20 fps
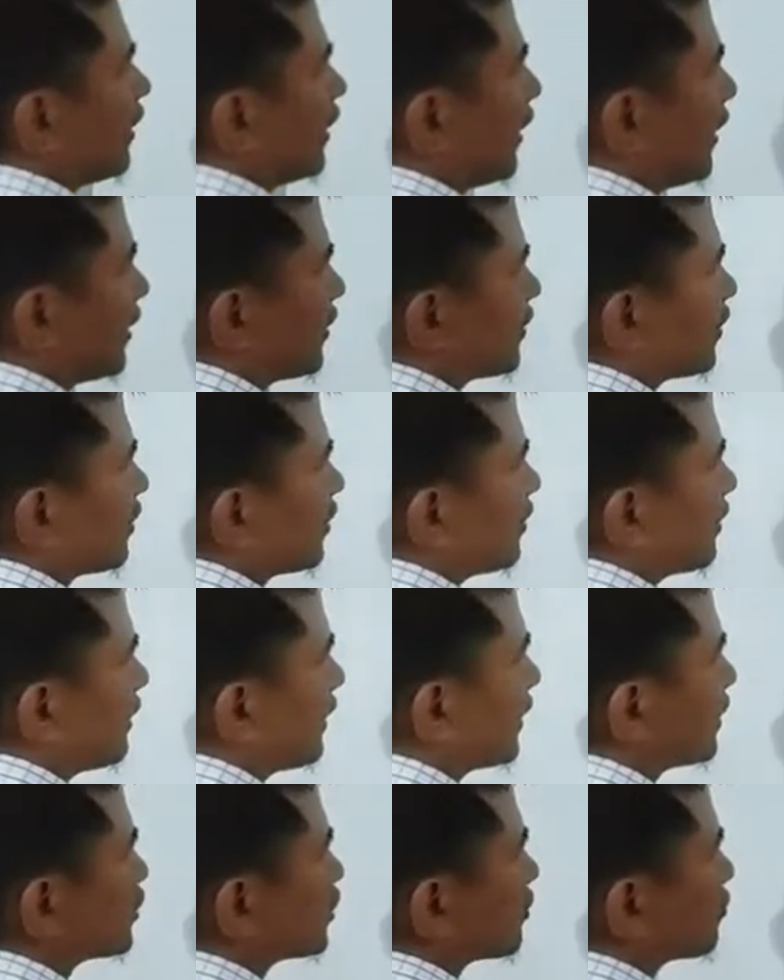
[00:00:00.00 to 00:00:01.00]
and the
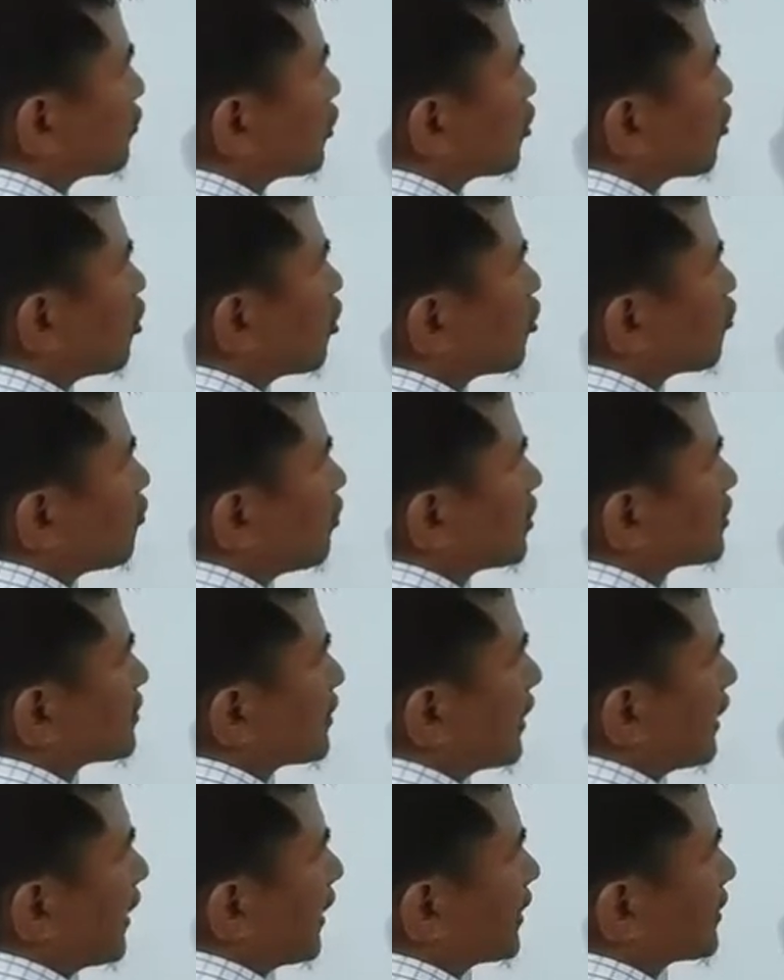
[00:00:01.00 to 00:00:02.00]
length of the rod was
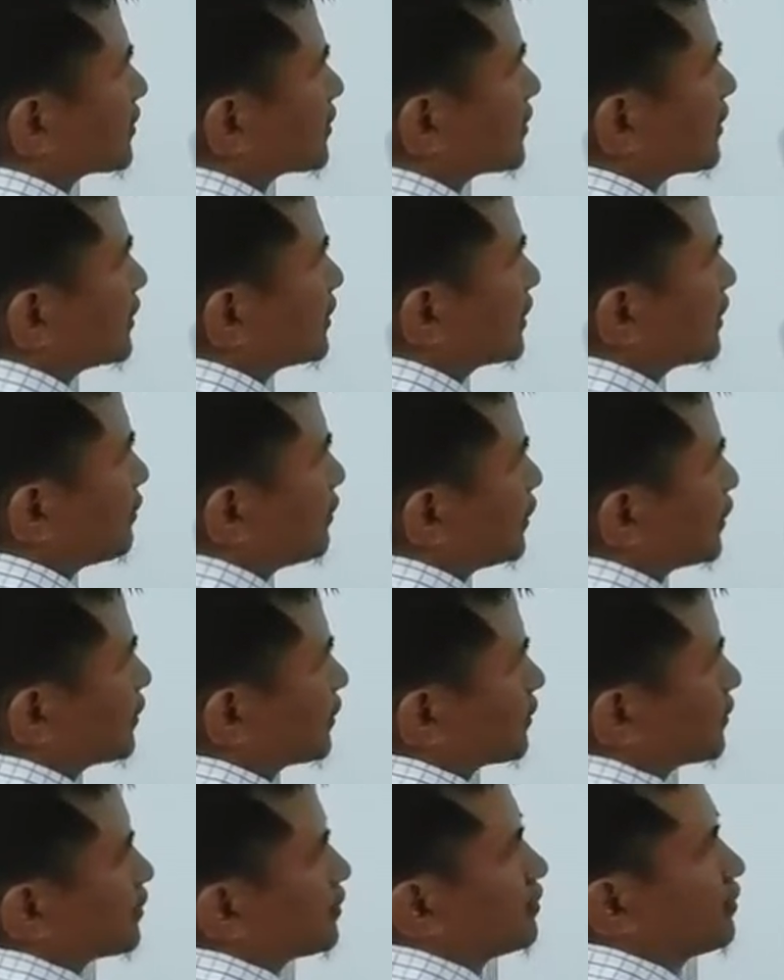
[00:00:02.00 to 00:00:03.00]
x centimeter.